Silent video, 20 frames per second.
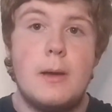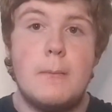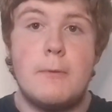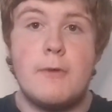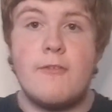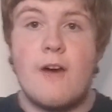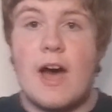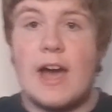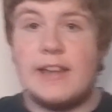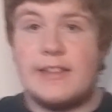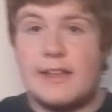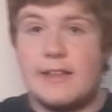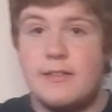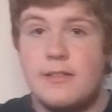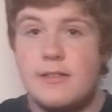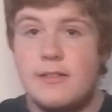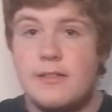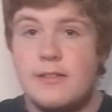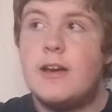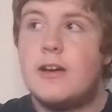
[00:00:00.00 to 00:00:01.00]

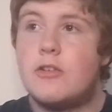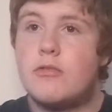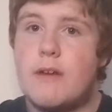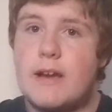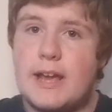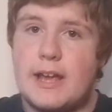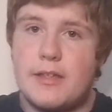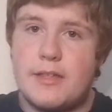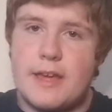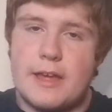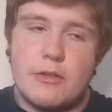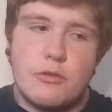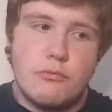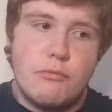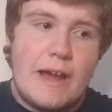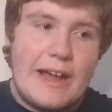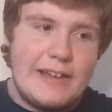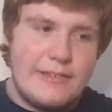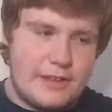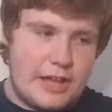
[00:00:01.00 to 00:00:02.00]
providing Greatest Hits
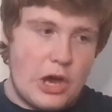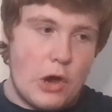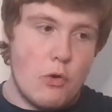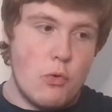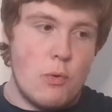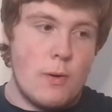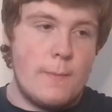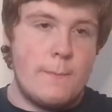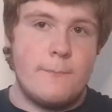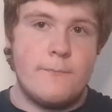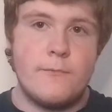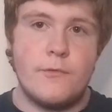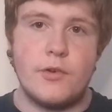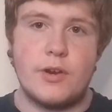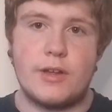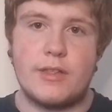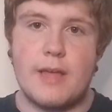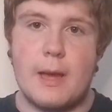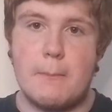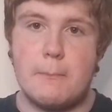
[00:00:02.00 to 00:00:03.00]
Radio, for
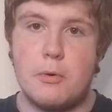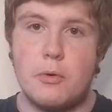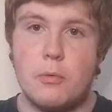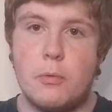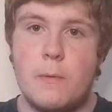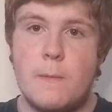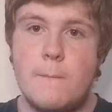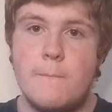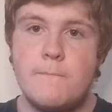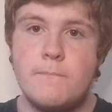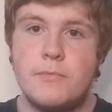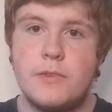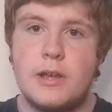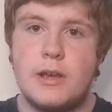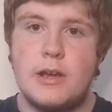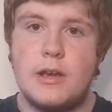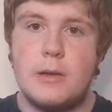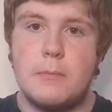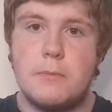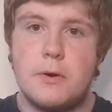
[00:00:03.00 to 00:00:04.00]
example.
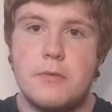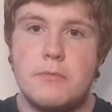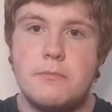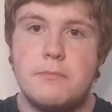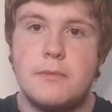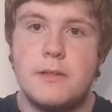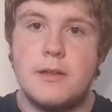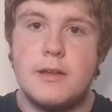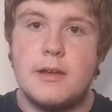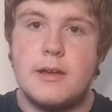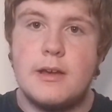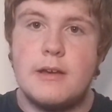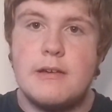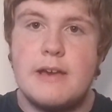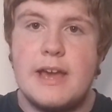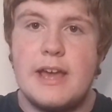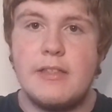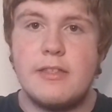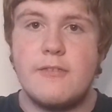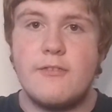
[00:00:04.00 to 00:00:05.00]
But
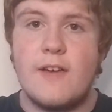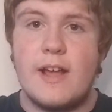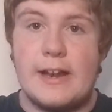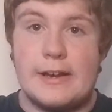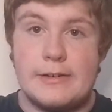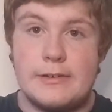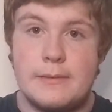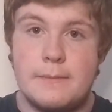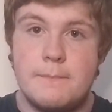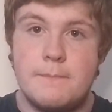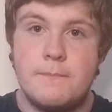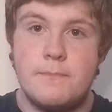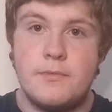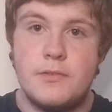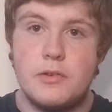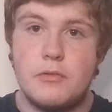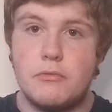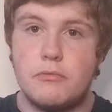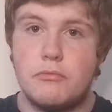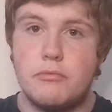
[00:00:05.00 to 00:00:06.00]
here's the thing,
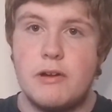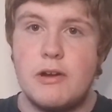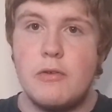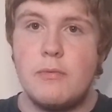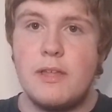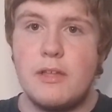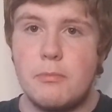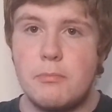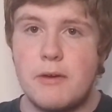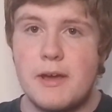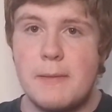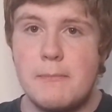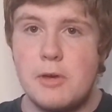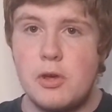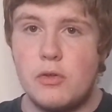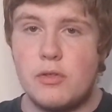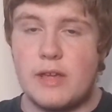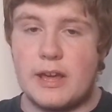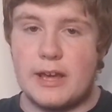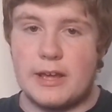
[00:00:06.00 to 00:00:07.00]
will this play
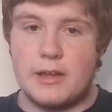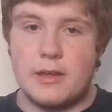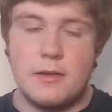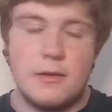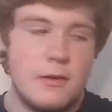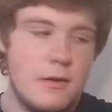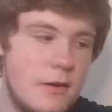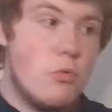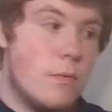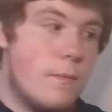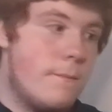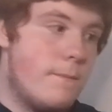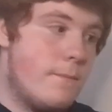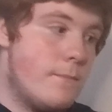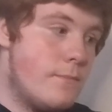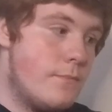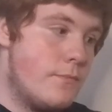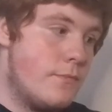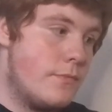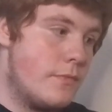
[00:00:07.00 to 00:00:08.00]
music? No.
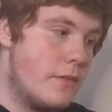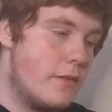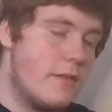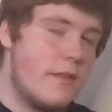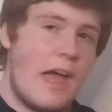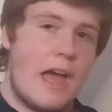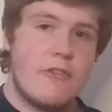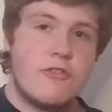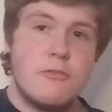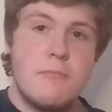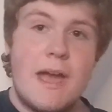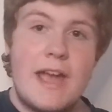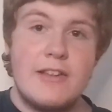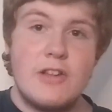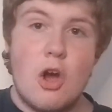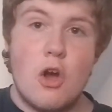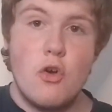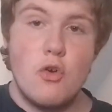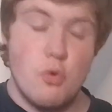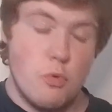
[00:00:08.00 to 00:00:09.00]
As you may
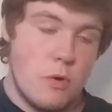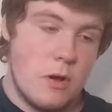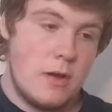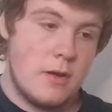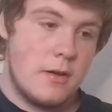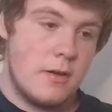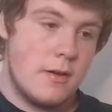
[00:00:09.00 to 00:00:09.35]
know,